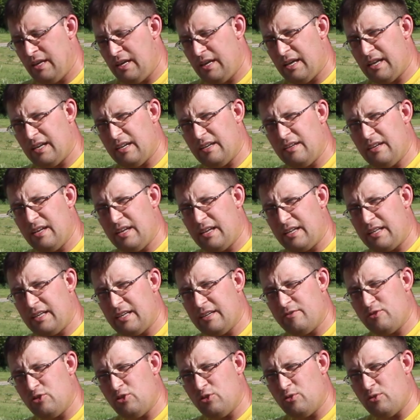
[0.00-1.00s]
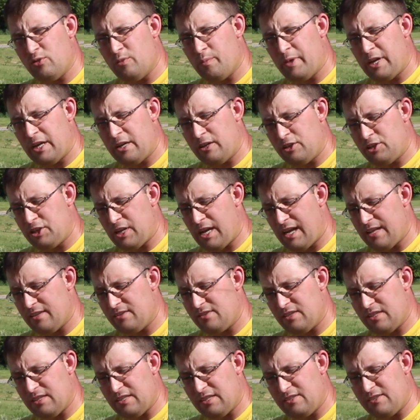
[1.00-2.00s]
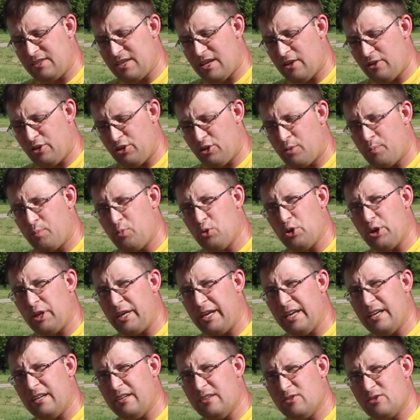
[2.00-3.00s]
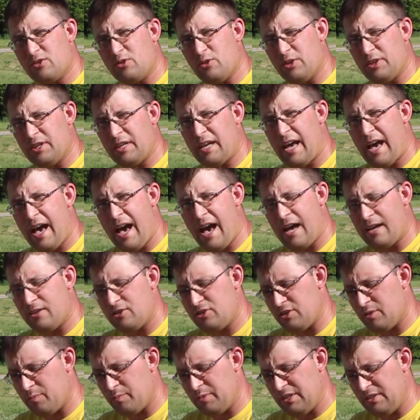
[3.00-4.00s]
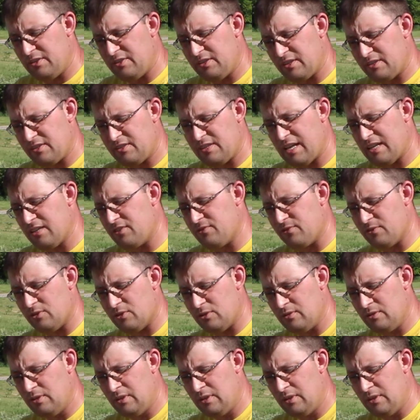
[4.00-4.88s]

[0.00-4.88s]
it gives you a better chance that the cell you're putting in is going to hatch and be successful.